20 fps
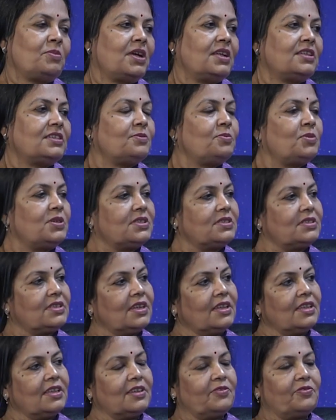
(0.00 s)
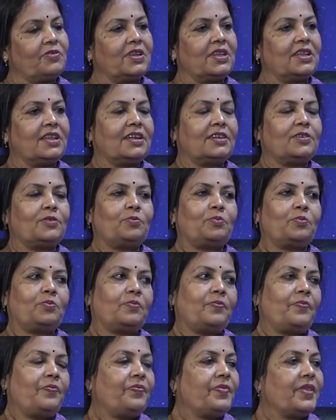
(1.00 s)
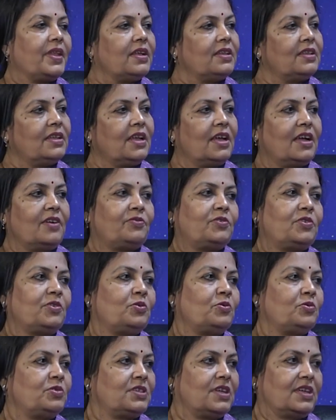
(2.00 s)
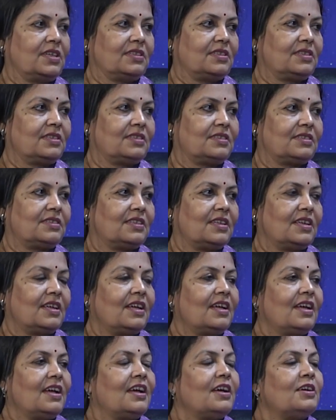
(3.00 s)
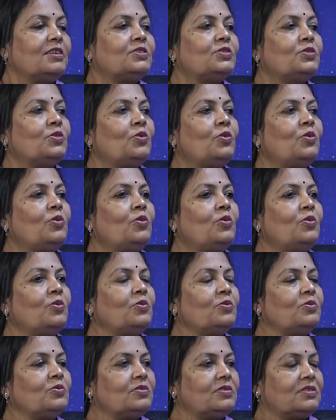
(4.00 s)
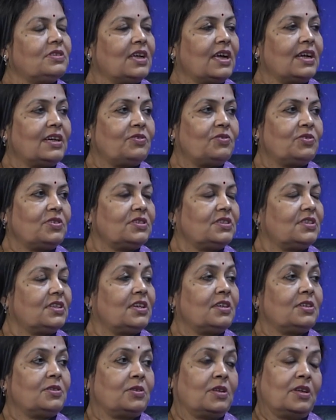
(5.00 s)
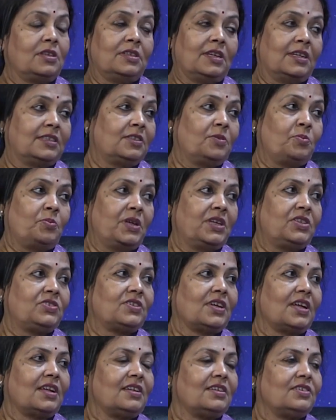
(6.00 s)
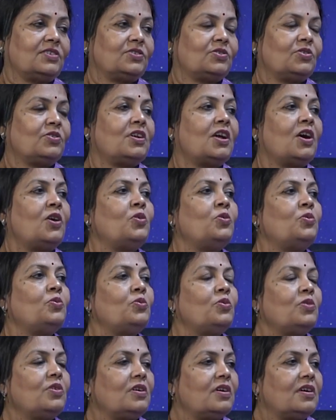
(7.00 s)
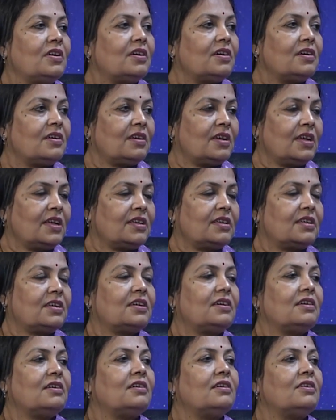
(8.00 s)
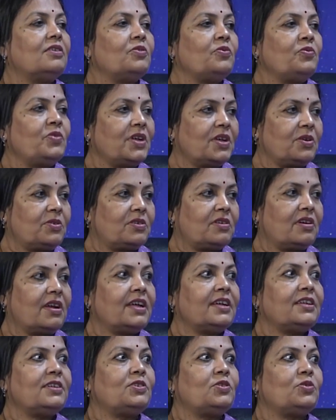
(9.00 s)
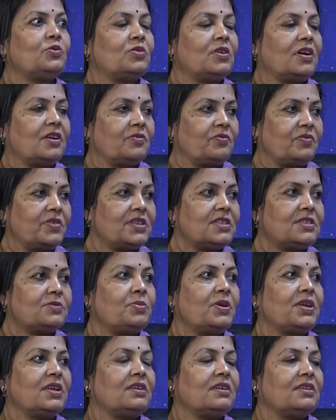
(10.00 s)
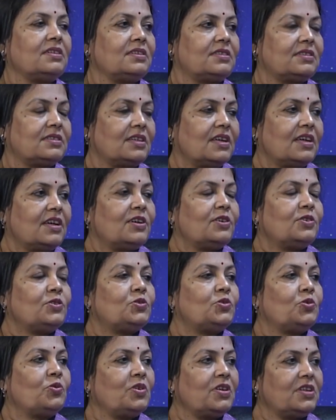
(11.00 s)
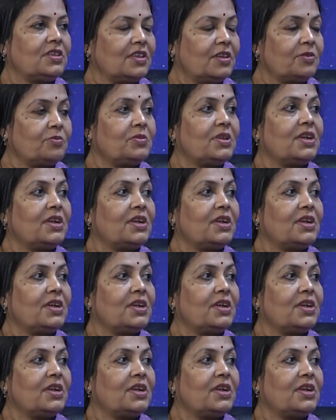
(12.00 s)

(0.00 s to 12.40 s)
maths, but still they feel that they have to do sciences. So that's a big challenge. So now, like we are trying to convince parents, showing them